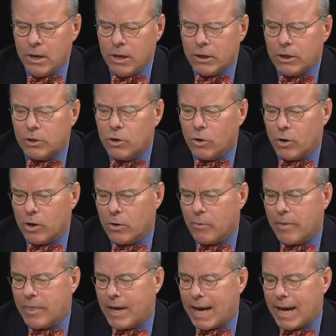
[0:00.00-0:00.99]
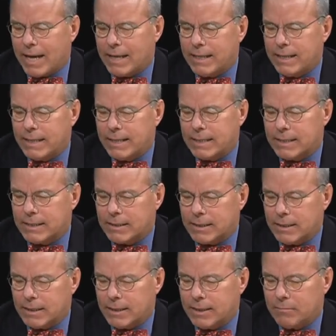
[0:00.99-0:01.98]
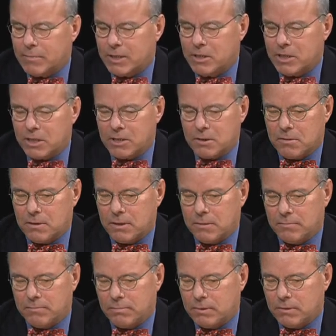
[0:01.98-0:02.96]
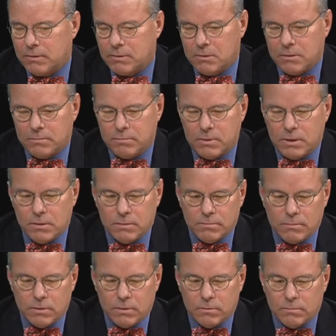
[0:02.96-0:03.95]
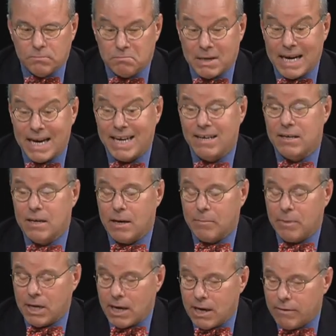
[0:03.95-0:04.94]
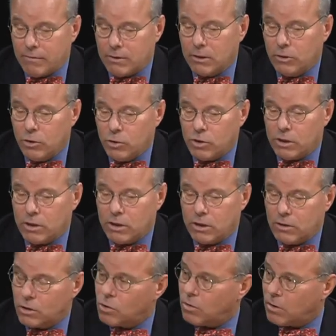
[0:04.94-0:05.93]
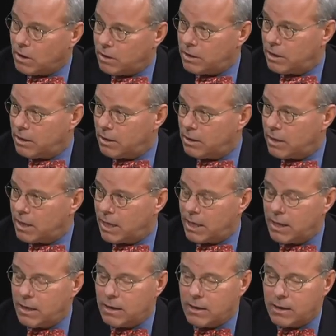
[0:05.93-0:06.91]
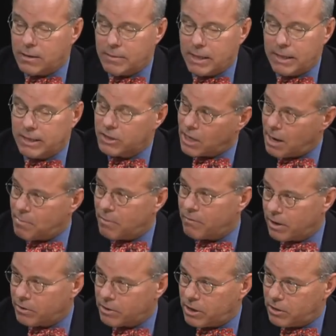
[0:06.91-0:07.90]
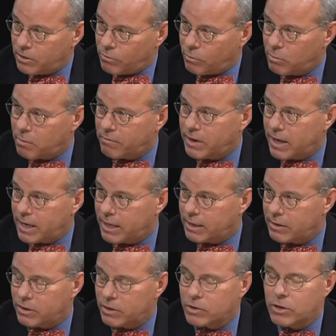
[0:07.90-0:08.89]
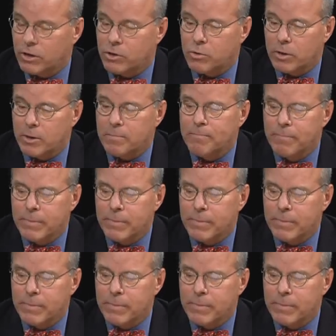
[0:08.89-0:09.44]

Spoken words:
Concurrent with that is just the mind-numbing evolution in the quality and the type of healthcare that we're providing in this country.